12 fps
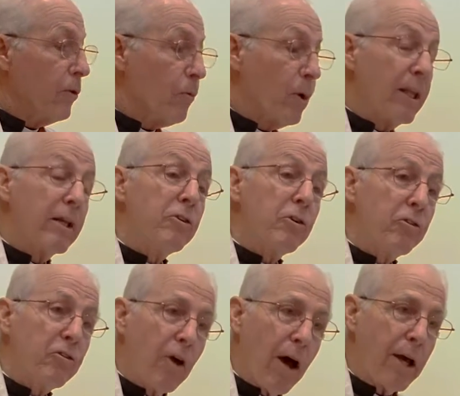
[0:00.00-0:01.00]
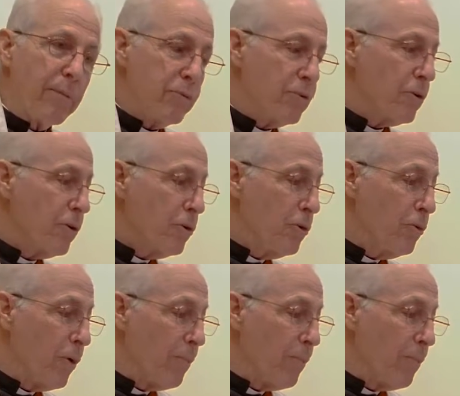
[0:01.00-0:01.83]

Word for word: The religious types, you